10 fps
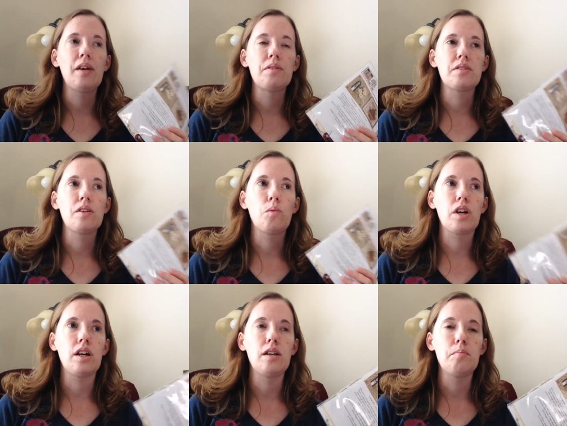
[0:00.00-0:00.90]
I was going to
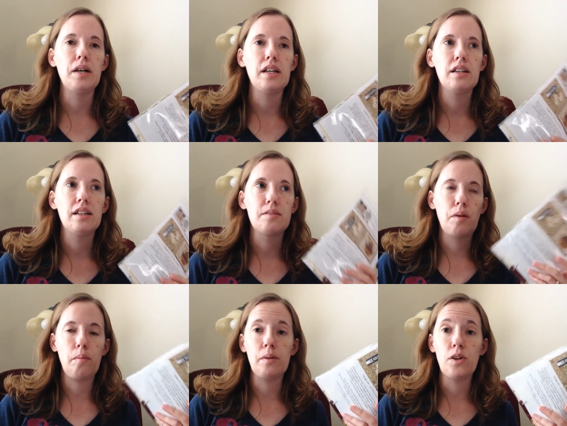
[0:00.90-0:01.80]
work on, but it's
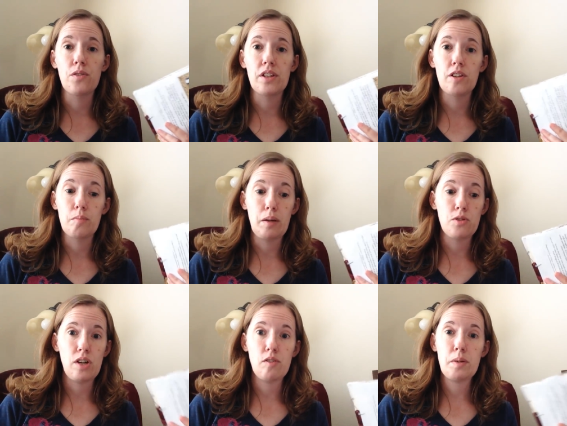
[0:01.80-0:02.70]
probably over there in my
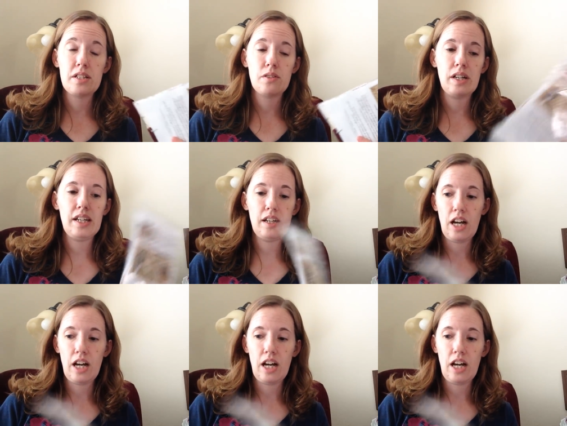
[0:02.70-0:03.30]
travel piece already.